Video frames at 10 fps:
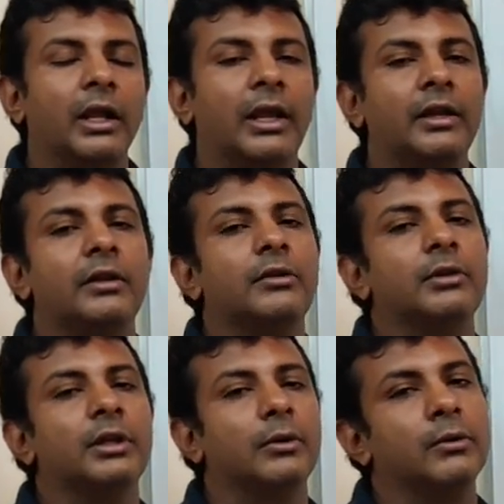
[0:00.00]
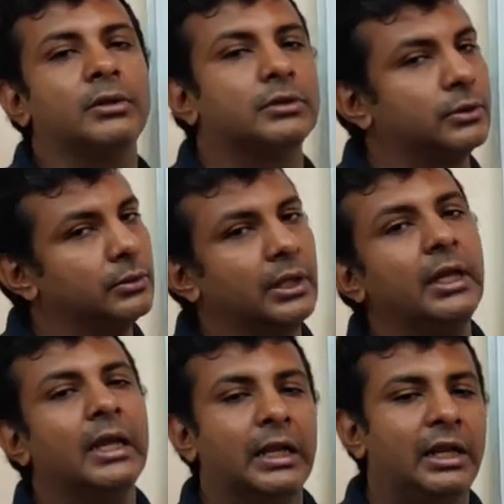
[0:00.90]
get to the roots through
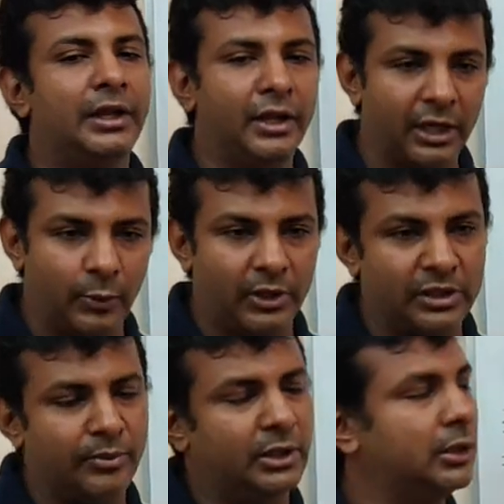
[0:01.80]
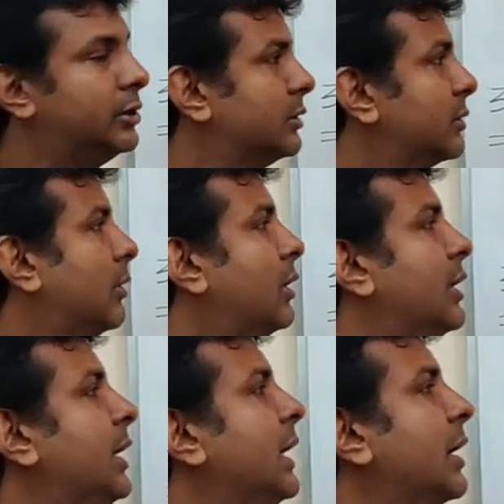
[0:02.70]
the linear equation method. This is called
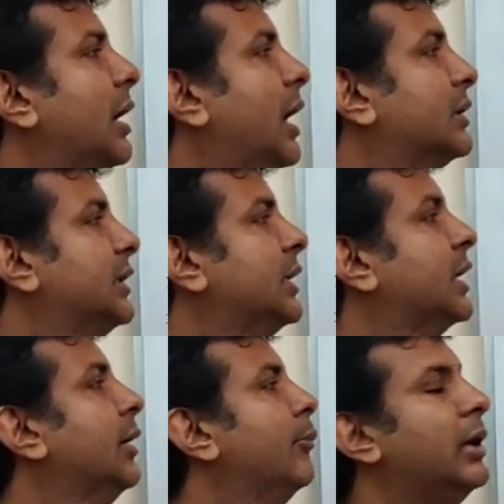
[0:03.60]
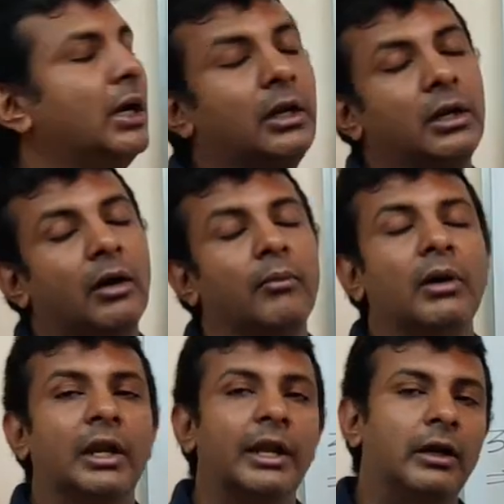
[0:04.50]
the classic middle
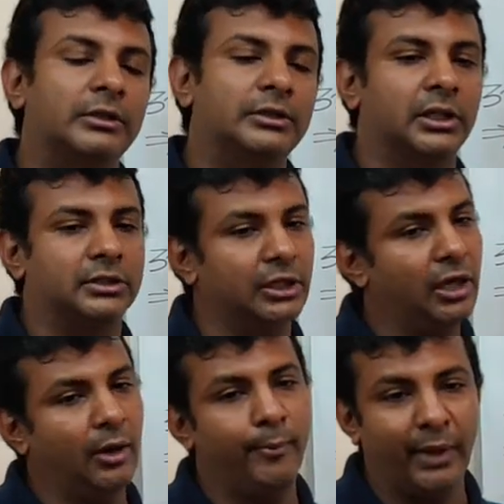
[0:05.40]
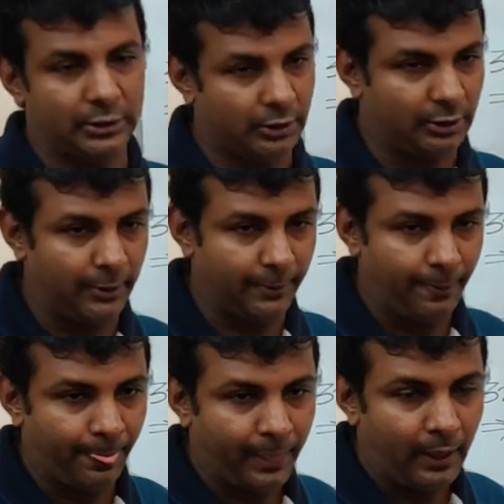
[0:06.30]
term reconstruction method.
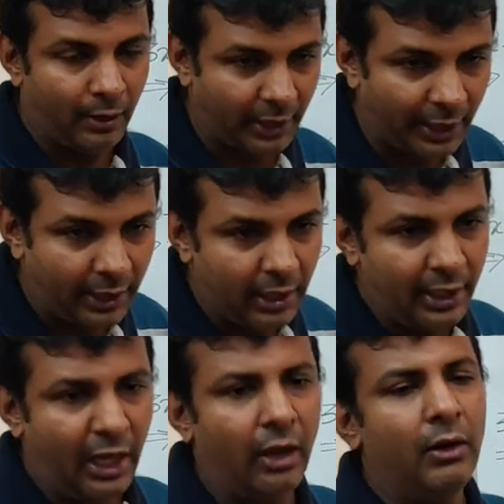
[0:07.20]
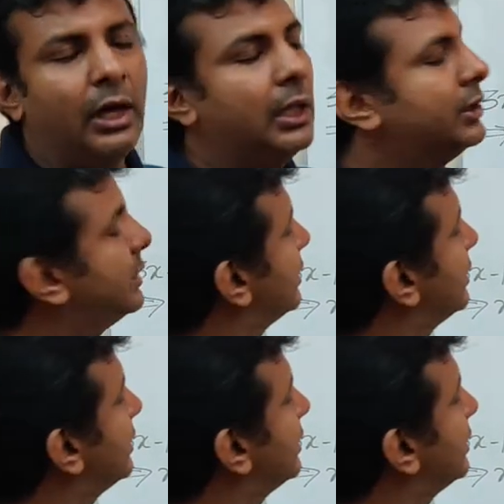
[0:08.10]
Okay, now this